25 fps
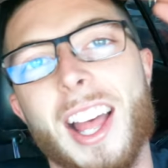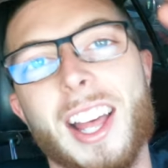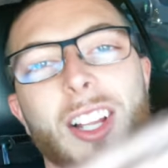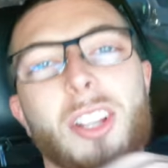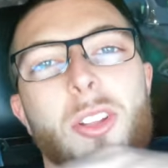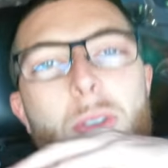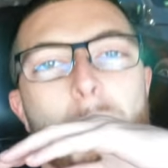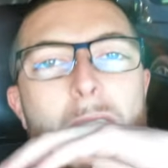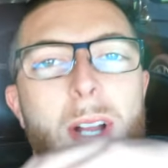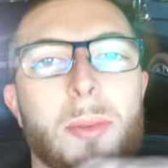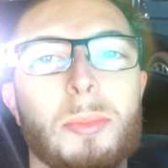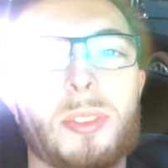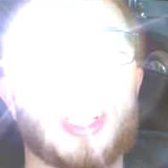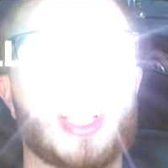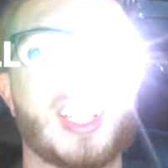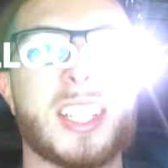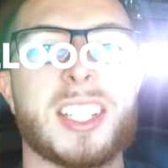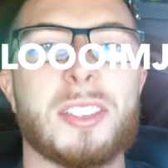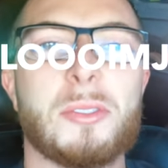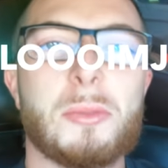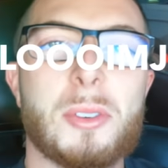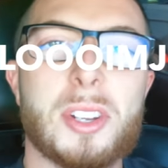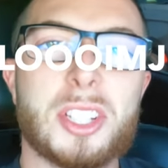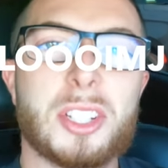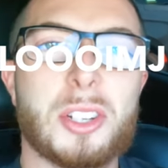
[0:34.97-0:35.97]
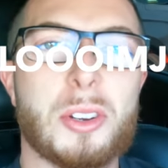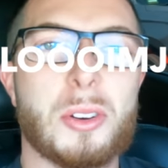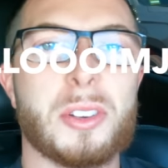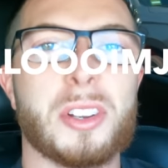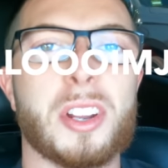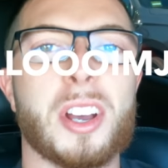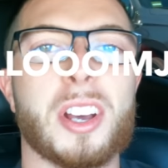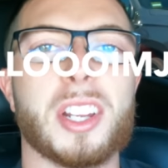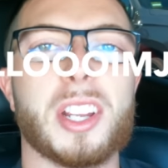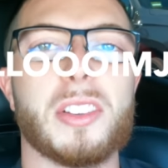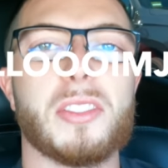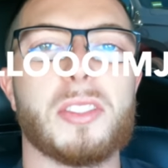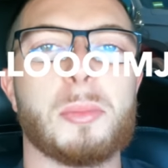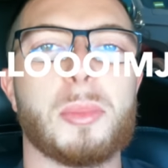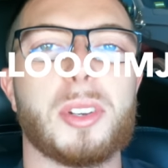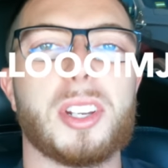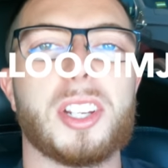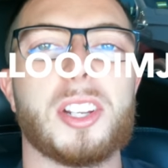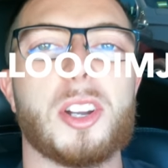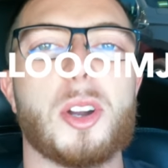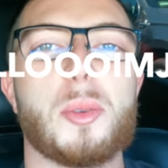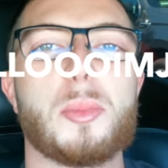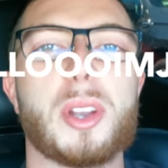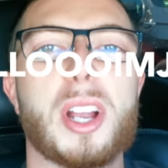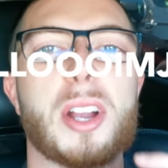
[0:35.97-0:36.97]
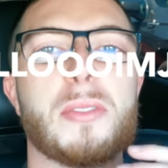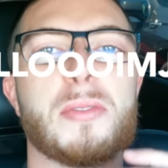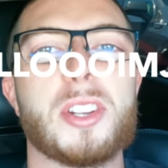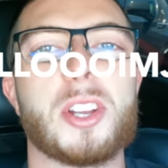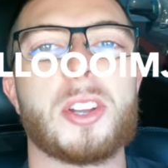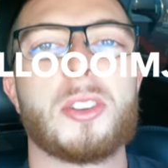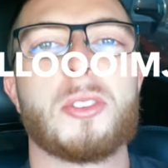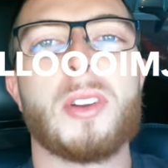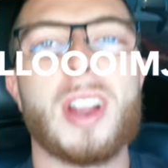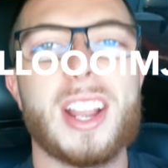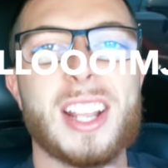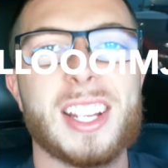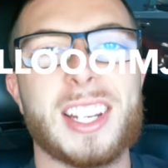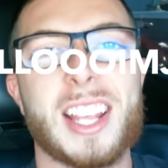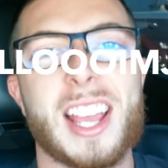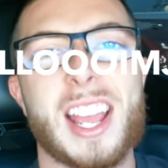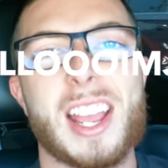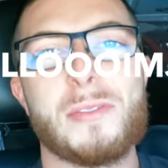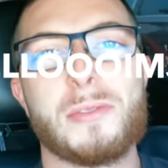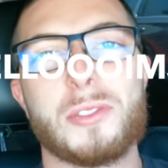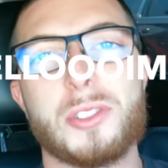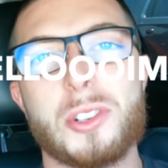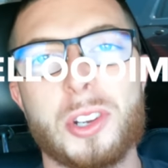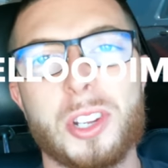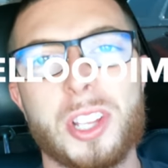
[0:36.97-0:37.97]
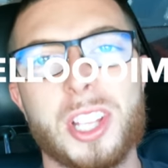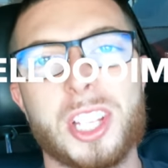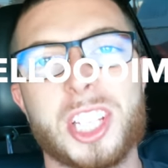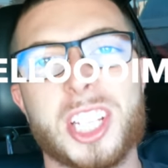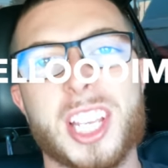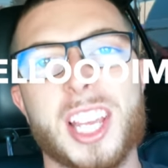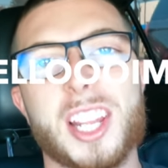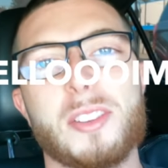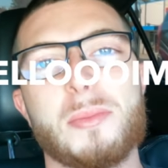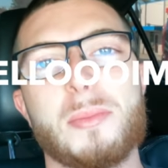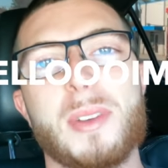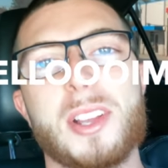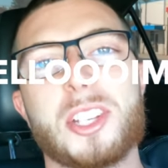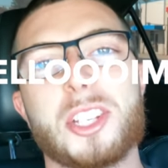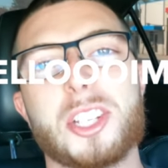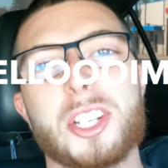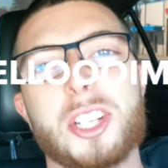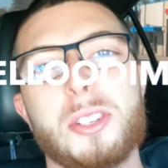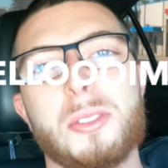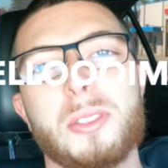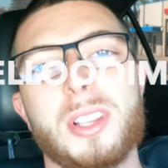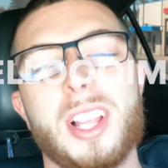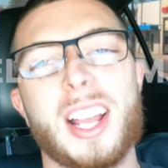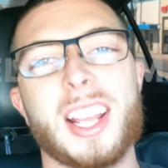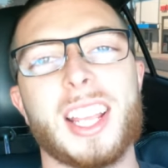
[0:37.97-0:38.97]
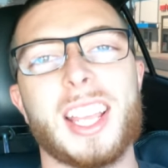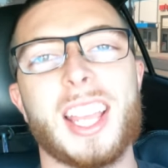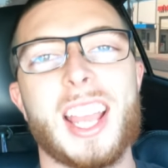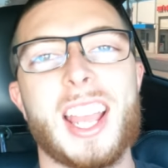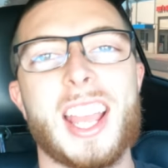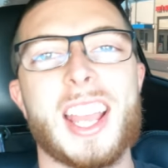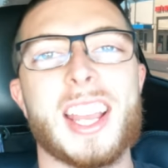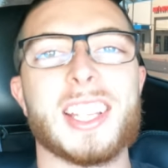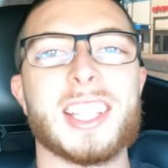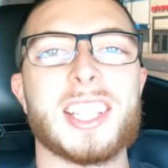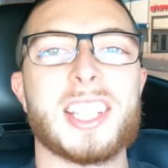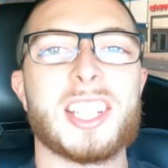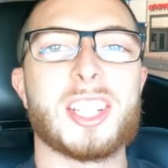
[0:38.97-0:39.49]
Hello, I'm Jensen. What's going on, everybody? Hope you're having a great day. If you're new to the channel, make sure you like and